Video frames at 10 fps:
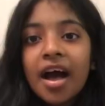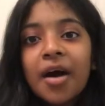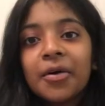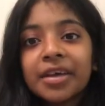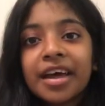
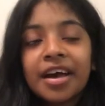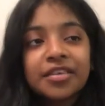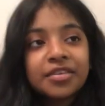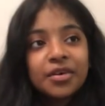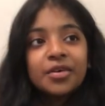Okay,
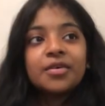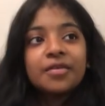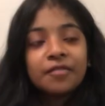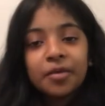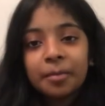guys. So
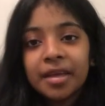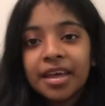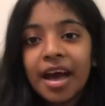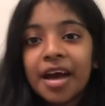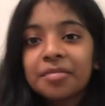for
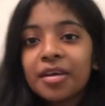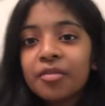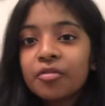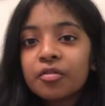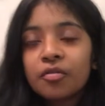me, I'm
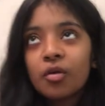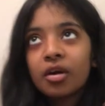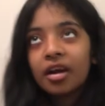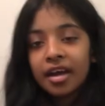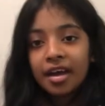thankful
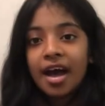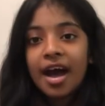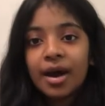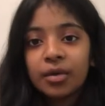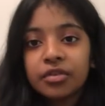for a
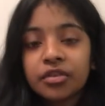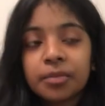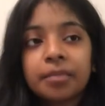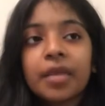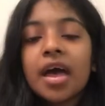house.
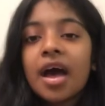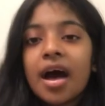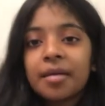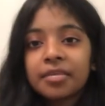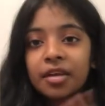
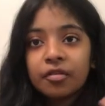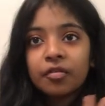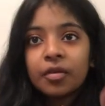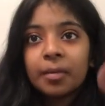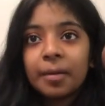I'm thankful
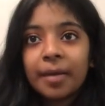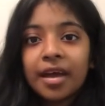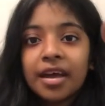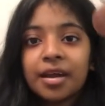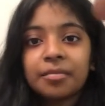for my
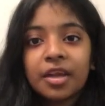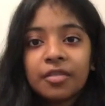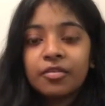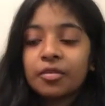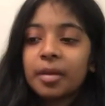bed. I'm
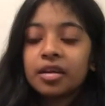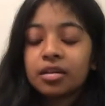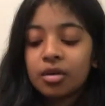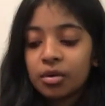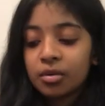thankful for my
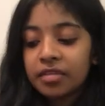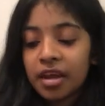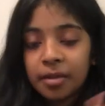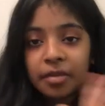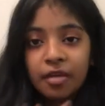clothes.
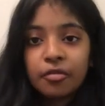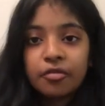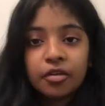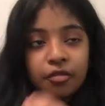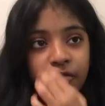And I'm thankful
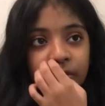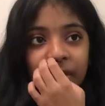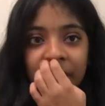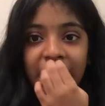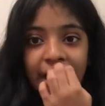for the food
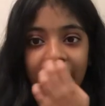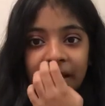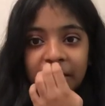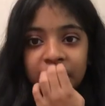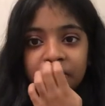that we
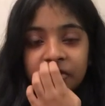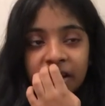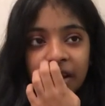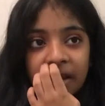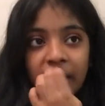had
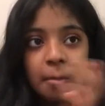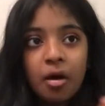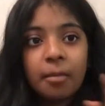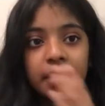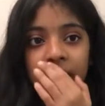today that
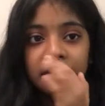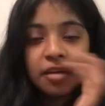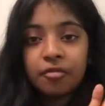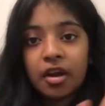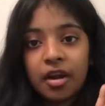mom made us
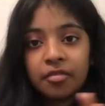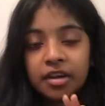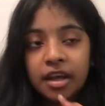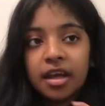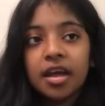and for every
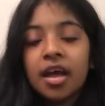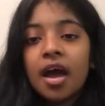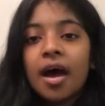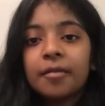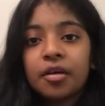day.
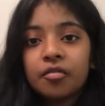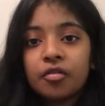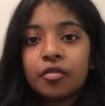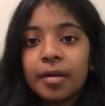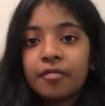I'm thankful
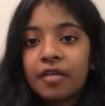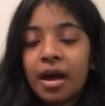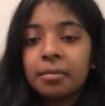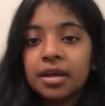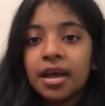for my
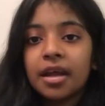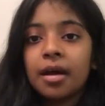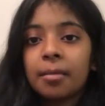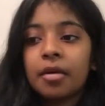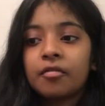family and
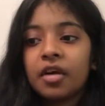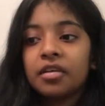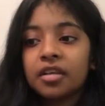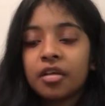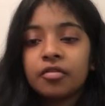I'm
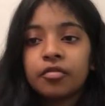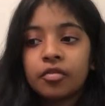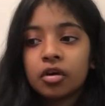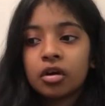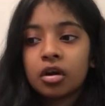very thankful
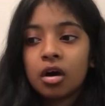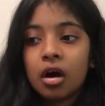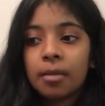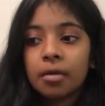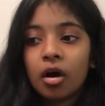for
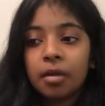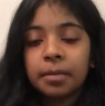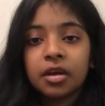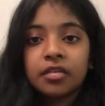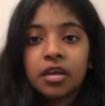um, God
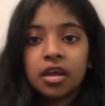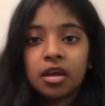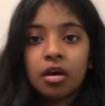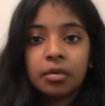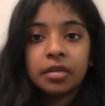because he
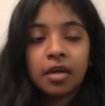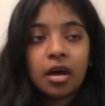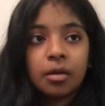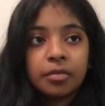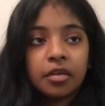always
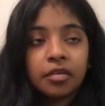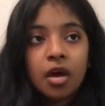helps us